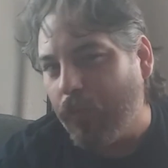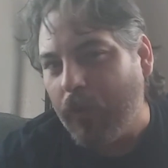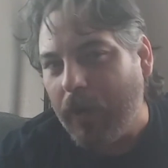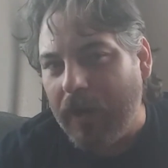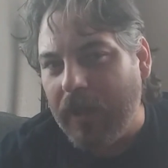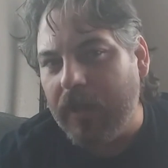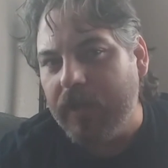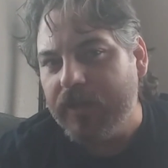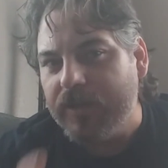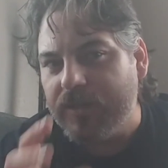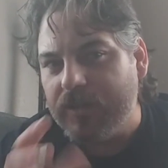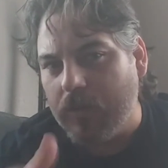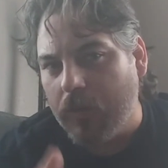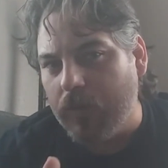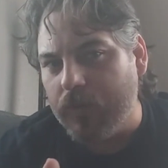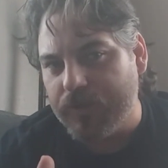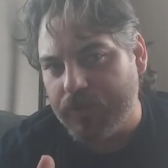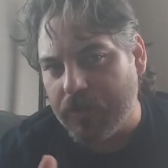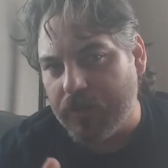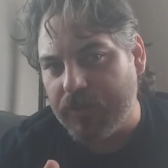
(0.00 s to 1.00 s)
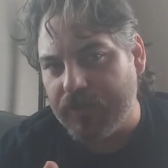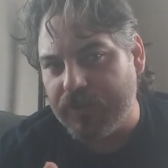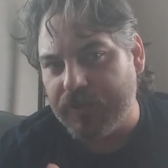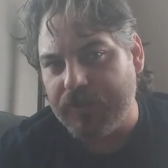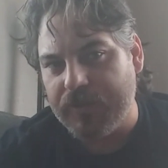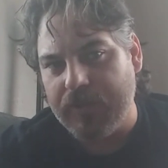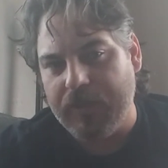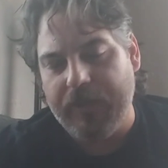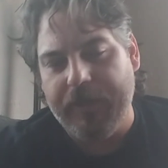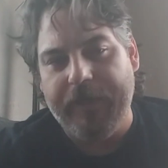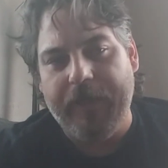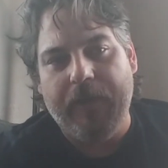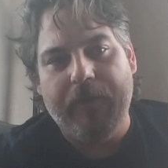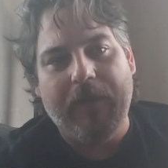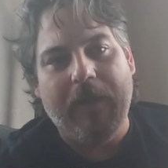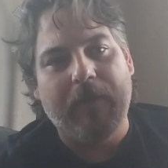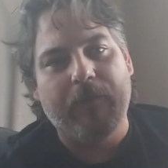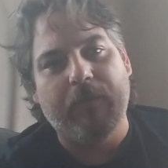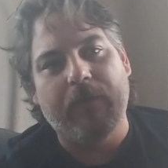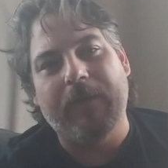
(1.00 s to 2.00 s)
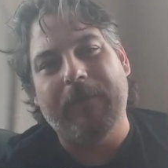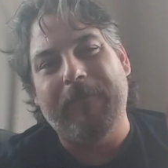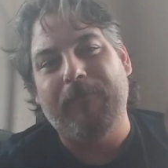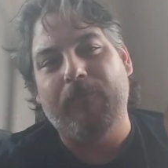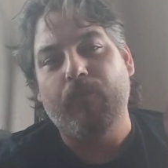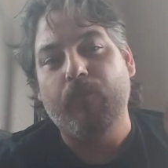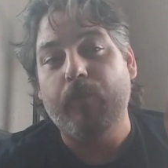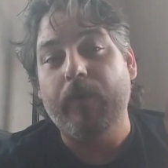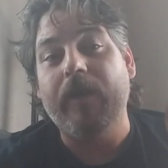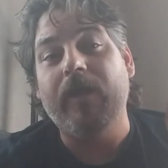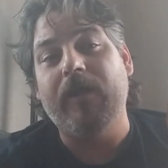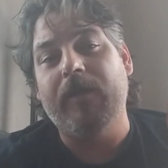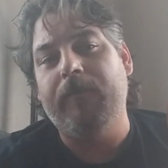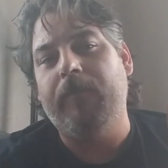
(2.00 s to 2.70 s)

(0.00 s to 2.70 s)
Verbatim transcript: really soldiers, you know, not really, really